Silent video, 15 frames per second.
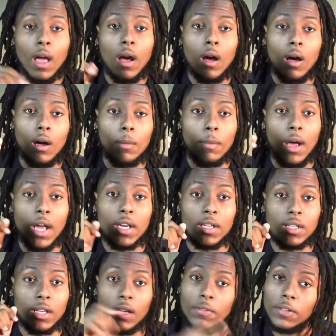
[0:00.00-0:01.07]
I
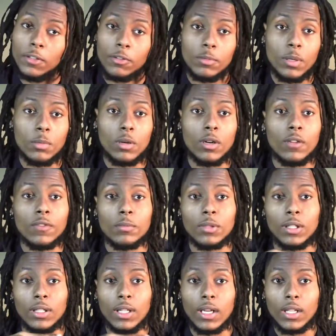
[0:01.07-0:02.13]
definitely remember her from the
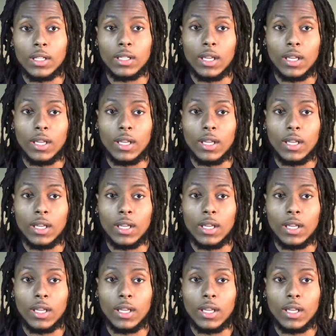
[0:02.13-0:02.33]
Lucky